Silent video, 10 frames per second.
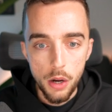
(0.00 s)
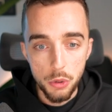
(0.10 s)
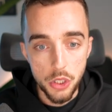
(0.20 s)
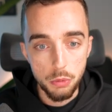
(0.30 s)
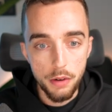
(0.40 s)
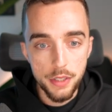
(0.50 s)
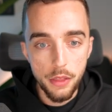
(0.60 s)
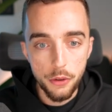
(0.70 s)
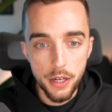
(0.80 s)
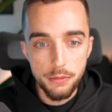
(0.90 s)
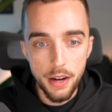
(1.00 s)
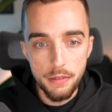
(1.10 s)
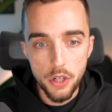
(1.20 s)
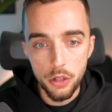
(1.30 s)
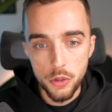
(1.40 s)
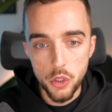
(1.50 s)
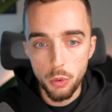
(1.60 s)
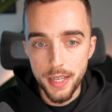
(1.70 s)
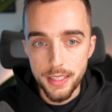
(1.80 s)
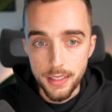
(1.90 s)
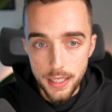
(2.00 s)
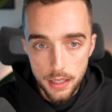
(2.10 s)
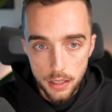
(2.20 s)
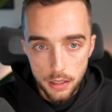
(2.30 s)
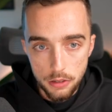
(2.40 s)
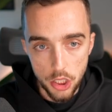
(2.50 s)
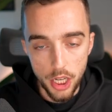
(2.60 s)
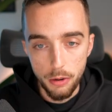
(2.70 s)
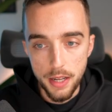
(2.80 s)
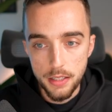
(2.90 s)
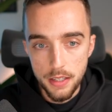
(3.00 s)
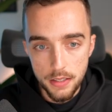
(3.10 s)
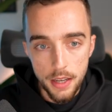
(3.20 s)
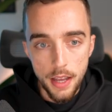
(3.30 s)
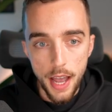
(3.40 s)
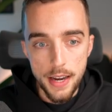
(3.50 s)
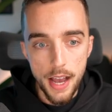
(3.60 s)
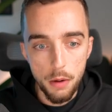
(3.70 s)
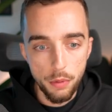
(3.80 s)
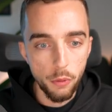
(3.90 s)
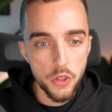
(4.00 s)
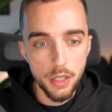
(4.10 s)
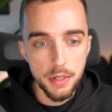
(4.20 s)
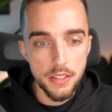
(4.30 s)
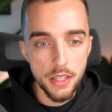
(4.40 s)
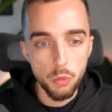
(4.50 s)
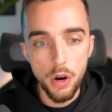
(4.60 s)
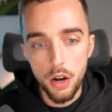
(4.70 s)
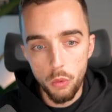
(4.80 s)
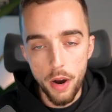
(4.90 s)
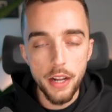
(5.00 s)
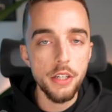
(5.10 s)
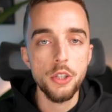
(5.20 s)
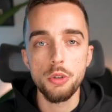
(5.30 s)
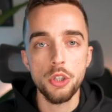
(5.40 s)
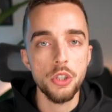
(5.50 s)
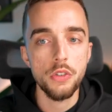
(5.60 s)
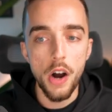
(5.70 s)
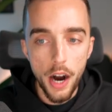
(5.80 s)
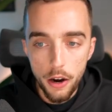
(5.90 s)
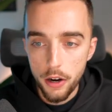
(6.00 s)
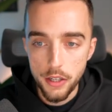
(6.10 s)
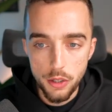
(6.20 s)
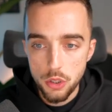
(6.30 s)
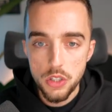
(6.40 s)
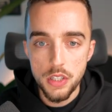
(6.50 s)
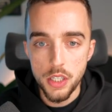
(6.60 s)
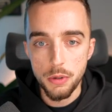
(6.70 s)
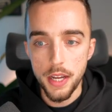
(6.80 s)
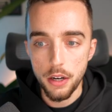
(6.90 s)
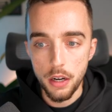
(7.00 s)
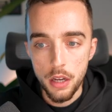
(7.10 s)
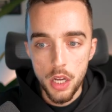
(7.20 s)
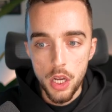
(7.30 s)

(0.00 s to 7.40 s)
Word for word: which is roughly $35 USD to generate this. And now before somebody says, well, why didn't you just hire a UGC creator?